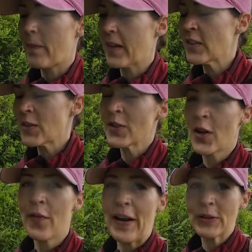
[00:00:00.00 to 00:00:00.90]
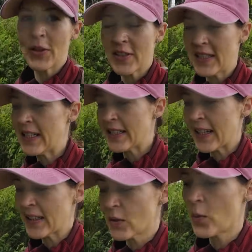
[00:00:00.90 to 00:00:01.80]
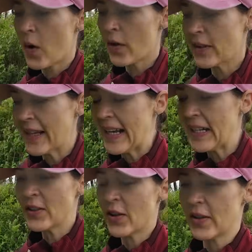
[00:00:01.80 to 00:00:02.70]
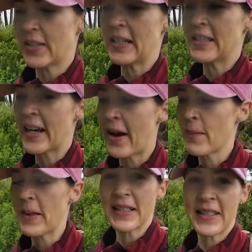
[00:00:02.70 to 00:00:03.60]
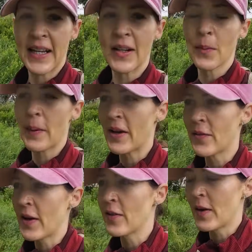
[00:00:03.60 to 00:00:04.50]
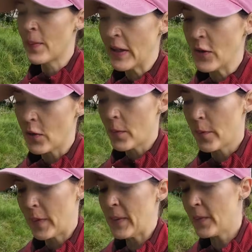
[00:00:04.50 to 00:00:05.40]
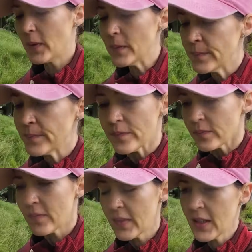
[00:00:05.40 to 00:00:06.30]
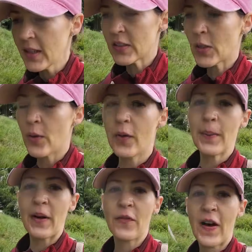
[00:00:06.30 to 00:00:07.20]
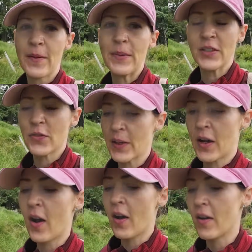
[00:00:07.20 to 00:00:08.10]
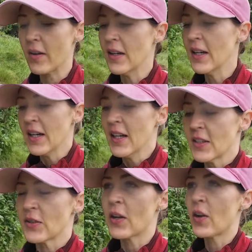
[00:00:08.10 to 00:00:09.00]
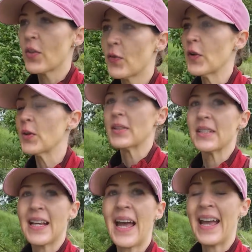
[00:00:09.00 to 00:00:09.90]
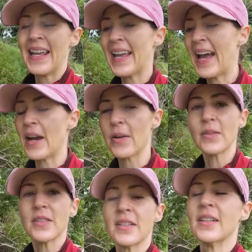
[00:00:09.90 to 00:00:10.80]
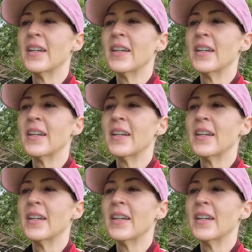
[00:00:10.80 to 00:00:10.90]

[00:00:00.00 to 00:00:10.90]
so there's a lot of outdoor seating. There's one indoor seating area, but that's taken up by a very, very big group of people. So we're only about 5 minutes from the car. So I got the food to take out